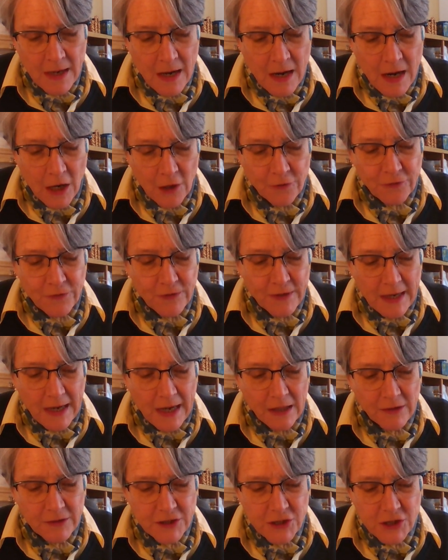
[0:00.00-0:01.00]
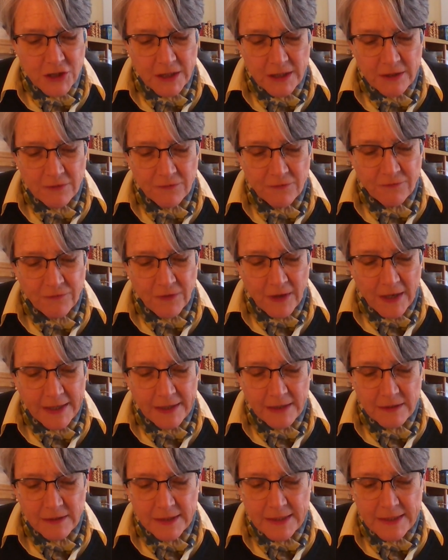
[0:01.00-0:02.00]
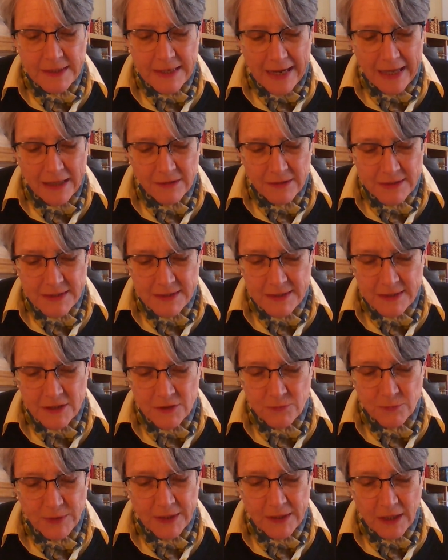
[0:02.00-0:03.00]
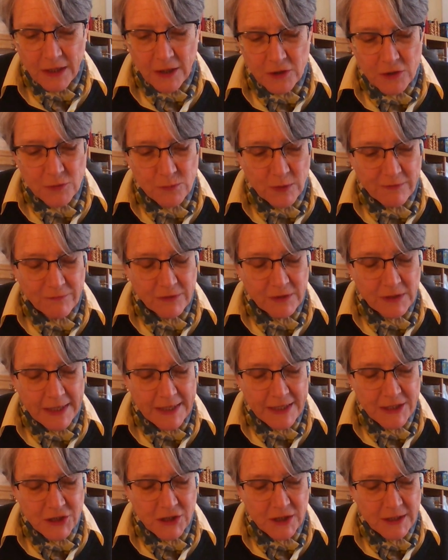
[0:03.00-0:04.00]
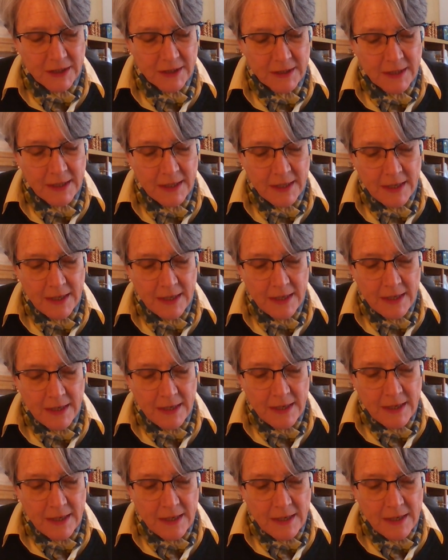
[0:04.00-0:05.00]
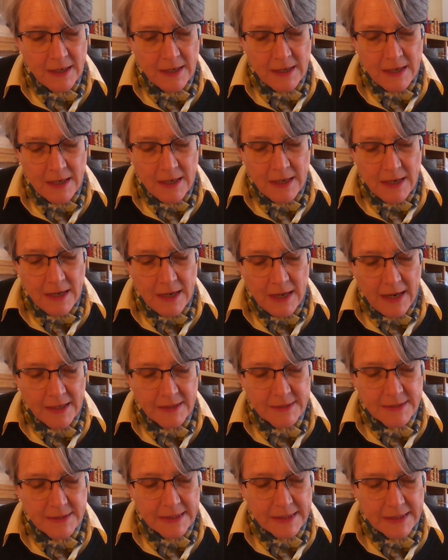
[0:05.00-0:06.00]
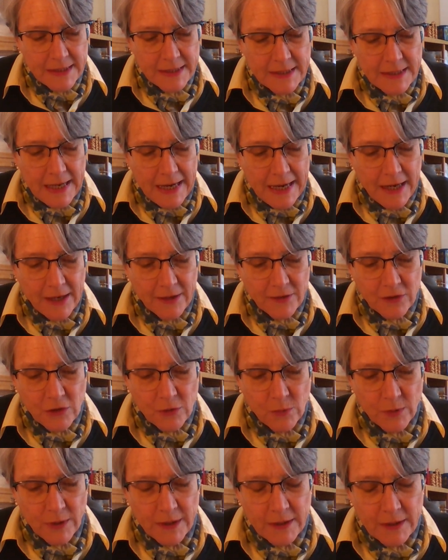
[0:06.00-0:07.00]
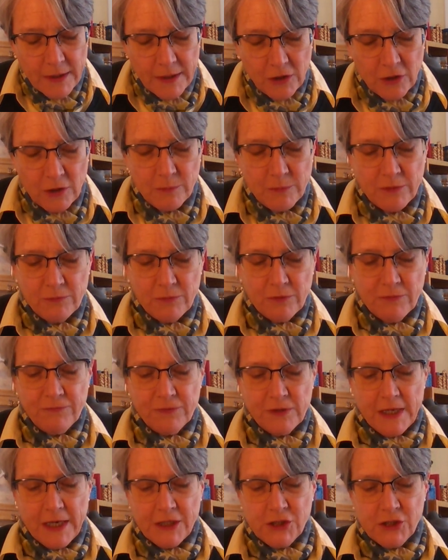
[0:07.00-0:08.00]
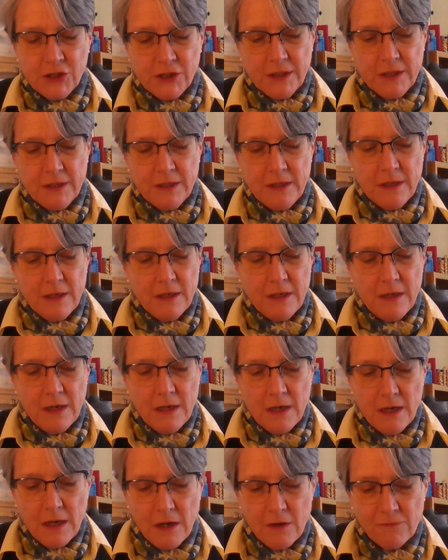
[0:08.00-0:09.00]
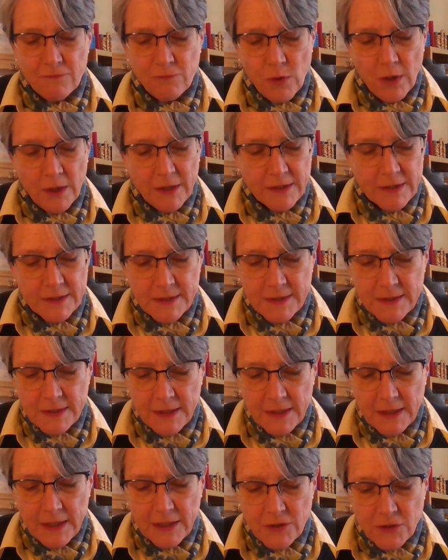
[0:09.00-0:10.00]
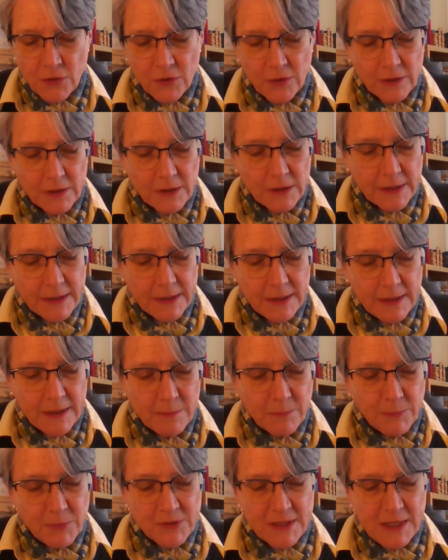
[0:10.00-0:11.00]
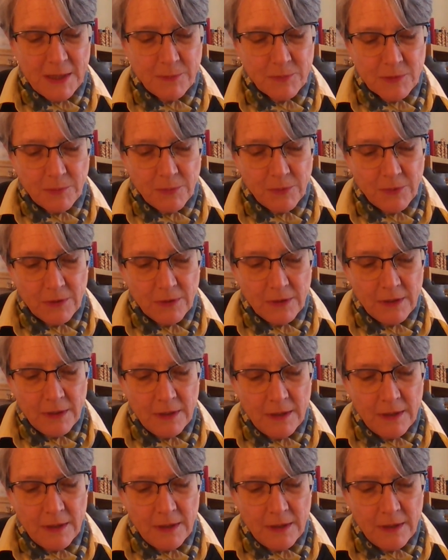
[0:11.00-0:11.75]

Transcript: A theology in the final analysis regards revelation as the inadequate human reflection of what is eternally imperceptible.